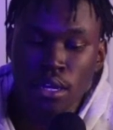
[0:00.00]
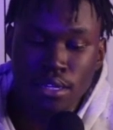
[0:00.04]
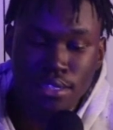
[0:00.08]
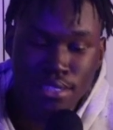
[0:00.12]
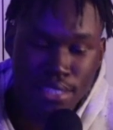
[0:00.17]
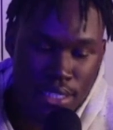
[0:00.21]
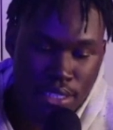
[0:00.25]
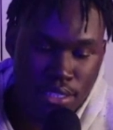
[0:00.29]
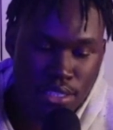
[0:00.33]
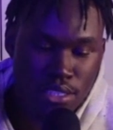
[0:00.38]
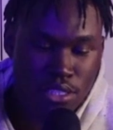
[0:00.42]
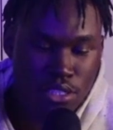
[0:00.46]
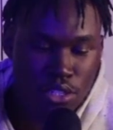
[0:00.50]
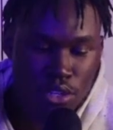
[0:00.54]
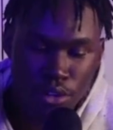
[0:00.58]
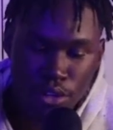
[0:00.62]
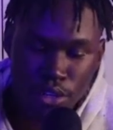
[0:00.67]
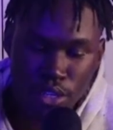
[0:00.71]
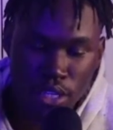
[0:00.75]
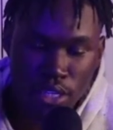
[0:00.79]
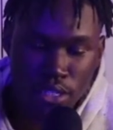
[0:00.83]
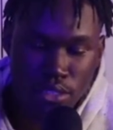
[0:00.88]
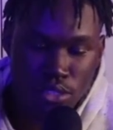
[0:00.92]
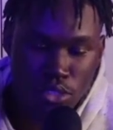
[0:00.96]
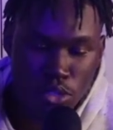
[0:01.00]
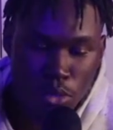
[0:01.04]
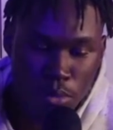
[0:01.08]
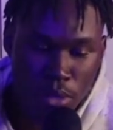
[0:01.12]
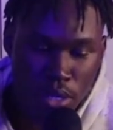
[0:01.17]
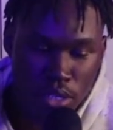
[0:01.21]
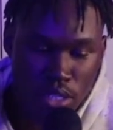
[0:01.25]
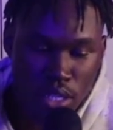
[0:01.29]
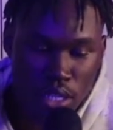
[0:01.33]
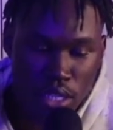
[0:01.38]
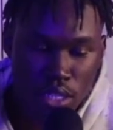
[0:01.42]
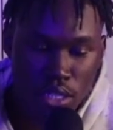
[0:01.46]
Didn't see her again till
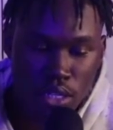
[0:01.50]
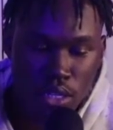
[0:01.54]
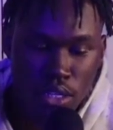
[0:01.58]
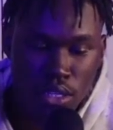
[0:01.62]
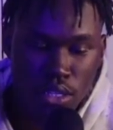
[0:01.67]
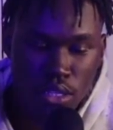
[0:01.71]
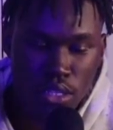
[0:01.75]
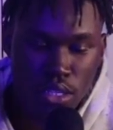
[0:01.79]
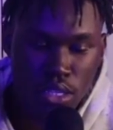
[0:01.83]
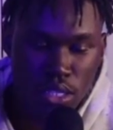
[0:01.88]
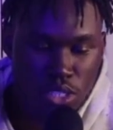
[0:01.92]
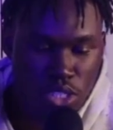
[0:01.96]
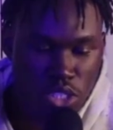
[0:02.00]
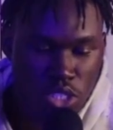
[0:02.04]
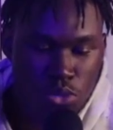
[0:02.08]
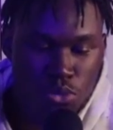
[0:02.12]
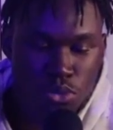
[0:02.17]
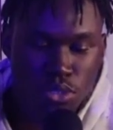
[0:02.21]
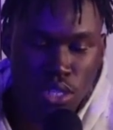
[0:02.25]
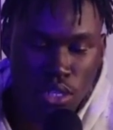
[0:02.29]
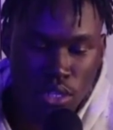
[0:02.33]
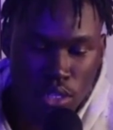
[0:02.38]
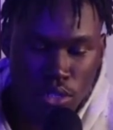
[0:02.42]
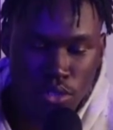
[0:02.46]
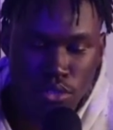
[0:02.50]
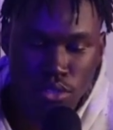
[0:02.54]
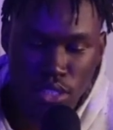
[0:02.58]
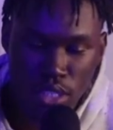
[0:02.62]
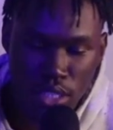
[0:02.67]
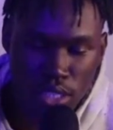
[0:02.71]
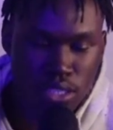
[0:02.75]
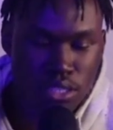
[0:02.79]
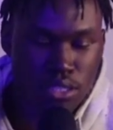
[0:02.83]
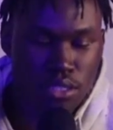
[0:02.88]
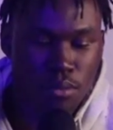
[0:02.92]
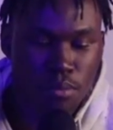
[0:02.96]
Monday, and she was a little
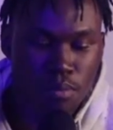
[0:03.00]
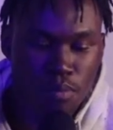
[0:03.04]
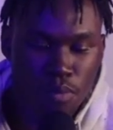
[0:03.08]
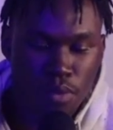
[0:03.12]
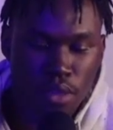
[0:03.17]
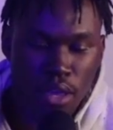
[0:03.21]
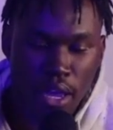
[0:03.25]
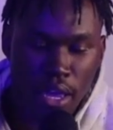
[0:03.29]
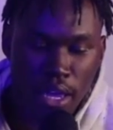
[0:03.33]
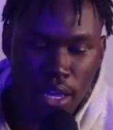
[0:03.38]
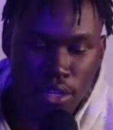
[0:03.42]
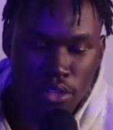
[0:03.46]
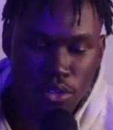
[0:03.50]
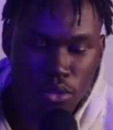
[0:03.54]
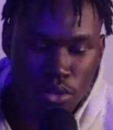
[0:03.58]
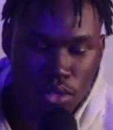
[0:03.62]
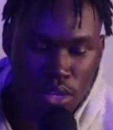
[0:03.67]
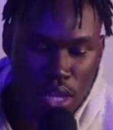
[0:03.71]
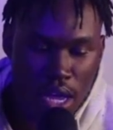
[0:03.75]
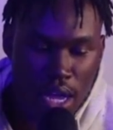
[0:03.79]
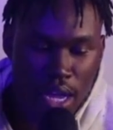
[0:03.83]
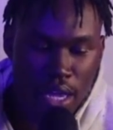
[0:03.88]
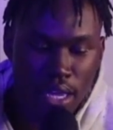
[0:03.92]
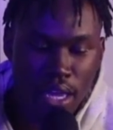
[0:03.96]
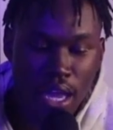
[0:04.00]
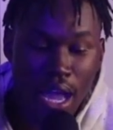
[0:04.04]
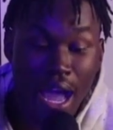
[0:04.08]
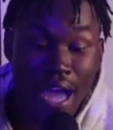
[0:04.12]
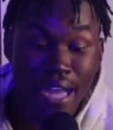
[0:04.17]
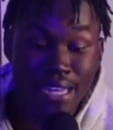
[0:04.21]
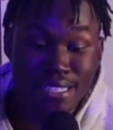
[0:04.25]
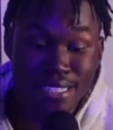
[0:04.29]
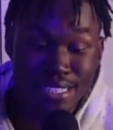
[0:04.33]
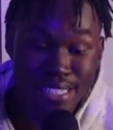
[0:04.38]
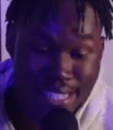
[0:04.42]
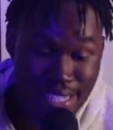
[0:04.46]
distant. I ain't gonna lie,
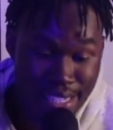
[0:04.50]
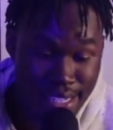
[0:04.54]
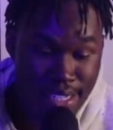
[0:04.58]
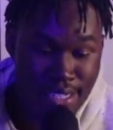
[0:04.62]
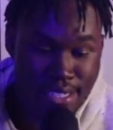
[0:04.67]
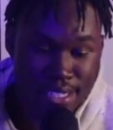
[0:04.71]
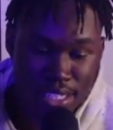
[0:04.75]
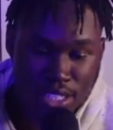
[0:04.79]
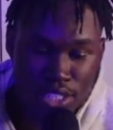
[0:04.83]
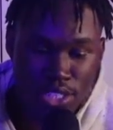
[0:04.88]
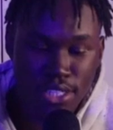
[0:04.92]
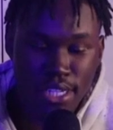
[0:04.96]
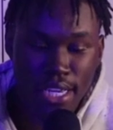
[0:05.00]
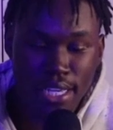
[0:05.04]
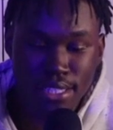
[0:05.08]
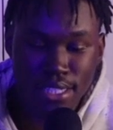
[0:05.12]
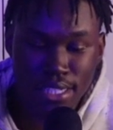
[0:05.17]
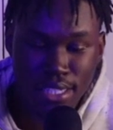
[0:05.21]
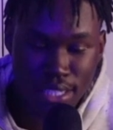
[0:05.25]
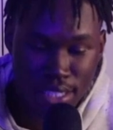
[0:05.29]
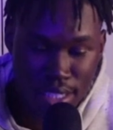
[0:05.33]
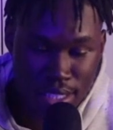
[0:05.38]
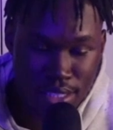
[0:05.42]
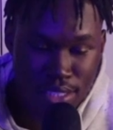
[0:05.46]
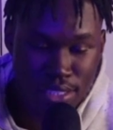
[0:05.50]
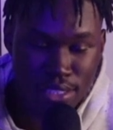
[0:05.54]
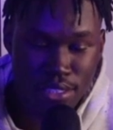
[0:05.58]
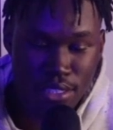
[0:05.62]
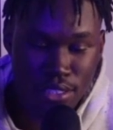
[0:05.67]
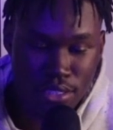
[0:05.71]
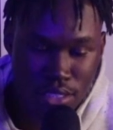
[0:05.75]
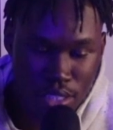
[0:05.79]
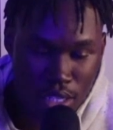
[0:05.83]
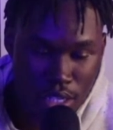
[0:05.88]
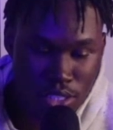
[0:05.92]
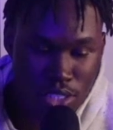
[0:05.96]
I did initiate the kissing
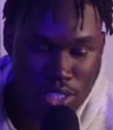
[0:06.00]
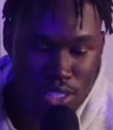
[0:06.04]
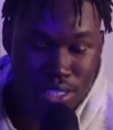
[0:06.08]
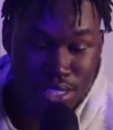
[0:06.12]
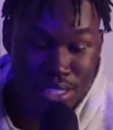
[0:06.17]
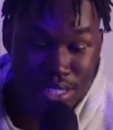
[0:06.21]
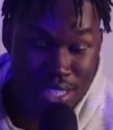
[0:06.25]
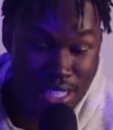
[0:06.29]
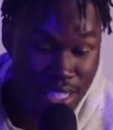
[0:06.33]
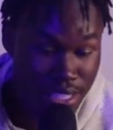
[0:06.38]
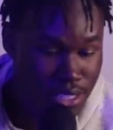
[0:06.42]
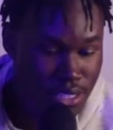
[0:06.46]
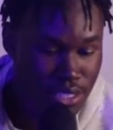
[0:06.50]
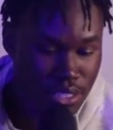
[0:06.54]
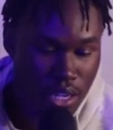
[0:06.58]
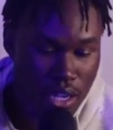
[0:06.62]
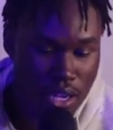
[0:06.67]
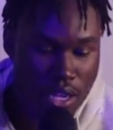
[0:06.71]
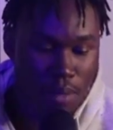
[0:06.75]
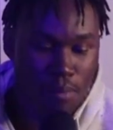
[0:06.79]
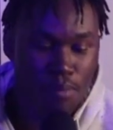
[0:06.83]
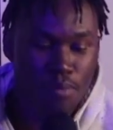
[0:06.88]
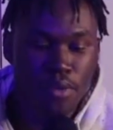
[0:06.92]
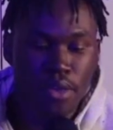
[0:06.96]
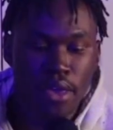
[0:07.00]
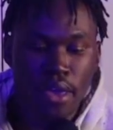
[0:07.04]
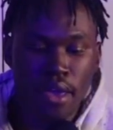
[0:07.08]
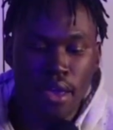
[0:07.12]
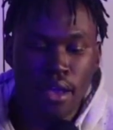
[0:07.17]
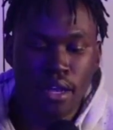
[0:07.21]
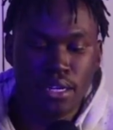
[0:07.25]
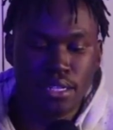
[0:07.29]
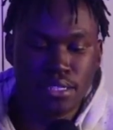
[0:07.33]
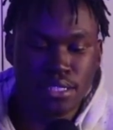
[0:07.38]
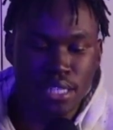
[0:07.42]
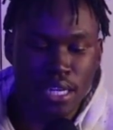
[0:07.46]
and touching this time
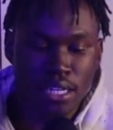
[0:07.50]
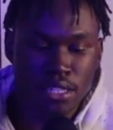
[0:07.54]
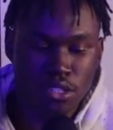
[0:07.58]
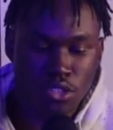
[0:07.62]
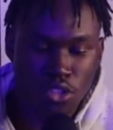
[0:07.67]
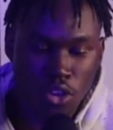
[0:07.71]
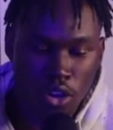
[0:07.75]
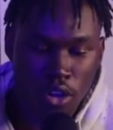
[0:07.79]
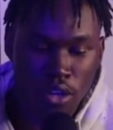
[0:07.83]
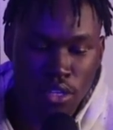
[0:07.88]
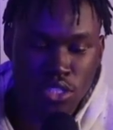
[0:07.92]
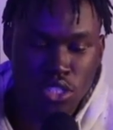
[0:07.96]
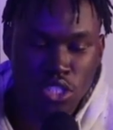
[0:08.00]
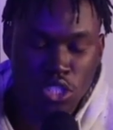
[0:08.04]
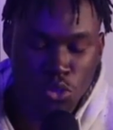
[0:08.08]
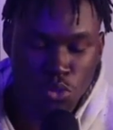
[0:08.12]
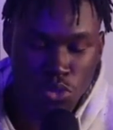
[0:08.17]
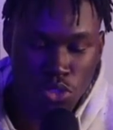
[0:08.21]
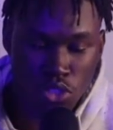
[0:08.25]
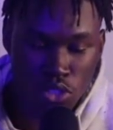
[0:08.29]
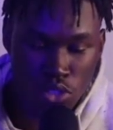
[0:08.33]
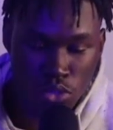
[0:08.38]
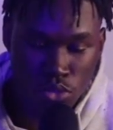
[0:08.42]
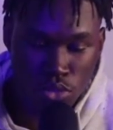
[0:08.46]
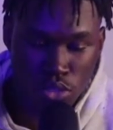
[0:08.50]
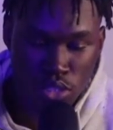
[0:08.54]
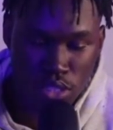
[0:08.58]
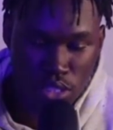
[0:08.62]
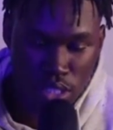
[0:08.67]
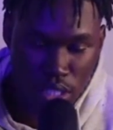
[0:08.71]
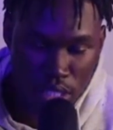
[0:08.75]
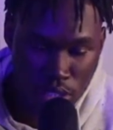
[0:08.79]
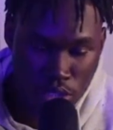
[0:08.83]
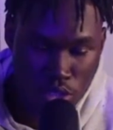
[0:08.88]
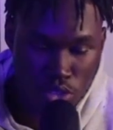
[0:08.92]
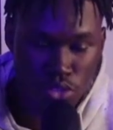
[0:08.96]
because I thought she was losing
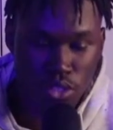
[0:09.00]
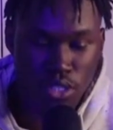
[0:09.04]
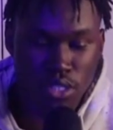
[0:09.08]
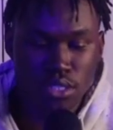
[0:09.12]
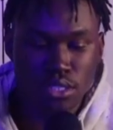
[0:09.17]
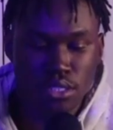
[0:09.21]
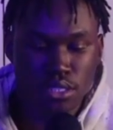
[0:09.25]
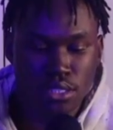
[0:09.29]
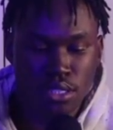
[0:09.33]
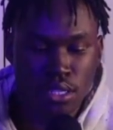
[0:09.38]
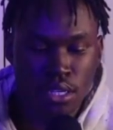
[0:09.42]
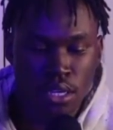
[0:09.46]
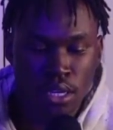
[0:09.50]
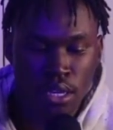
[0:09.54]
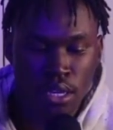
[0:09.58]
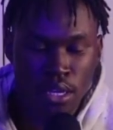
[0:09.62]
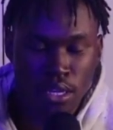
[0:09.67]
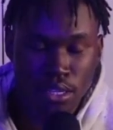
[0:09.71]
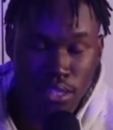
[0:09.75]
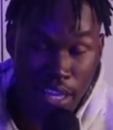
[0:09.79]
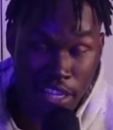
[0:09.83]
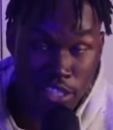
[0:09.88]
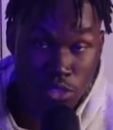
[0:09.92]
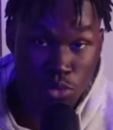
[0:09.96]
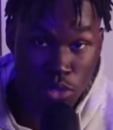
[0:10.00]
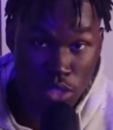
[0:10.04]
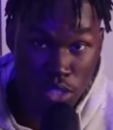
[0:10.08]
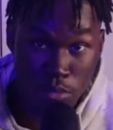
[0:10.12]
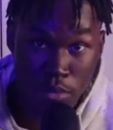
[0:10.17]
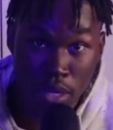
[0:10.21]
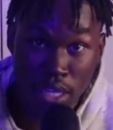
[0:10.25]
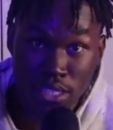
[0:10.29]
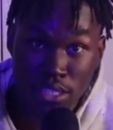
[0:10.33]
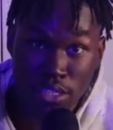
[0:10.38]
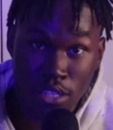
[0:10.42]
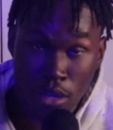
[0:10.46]
interest. That's where he
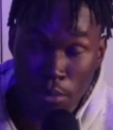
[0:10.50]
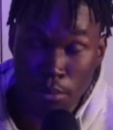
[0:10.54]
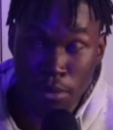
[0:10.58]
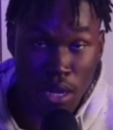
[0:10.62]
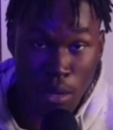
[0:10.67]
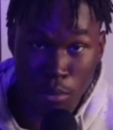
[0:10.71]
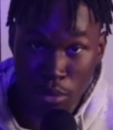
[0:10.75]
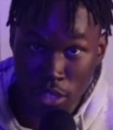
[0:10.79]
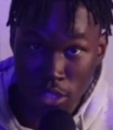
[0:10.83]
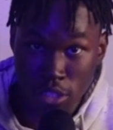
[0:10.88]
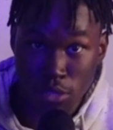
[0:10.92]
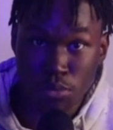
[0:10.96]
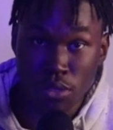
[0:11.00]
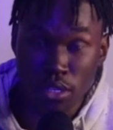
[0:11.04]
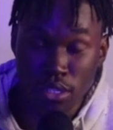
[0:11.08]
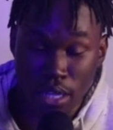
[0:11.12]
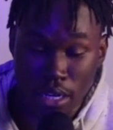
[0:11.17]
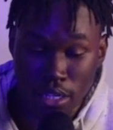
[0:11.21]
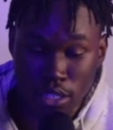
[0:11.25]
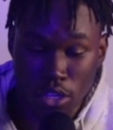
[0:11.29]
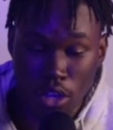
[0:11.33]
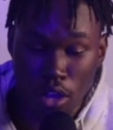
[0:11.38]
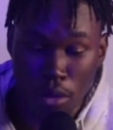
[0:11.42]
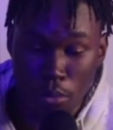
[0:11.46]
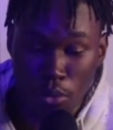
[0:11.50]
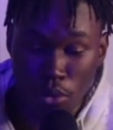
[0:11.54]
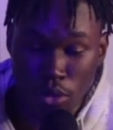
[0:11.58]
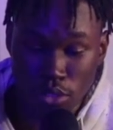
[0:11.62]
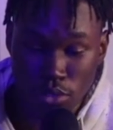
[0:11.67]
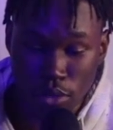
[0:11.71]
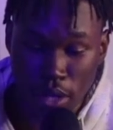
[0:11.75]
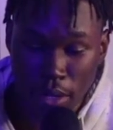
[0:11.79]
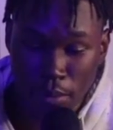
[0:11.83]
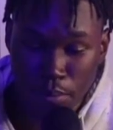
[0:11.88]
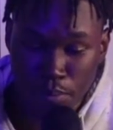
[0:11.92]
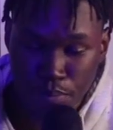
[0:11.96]
messed up, but I'm gonna explain that to y'all boys,
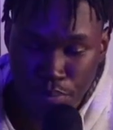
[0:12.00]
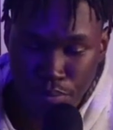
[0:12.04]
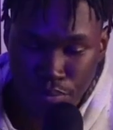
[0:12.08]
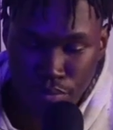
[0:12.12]
right?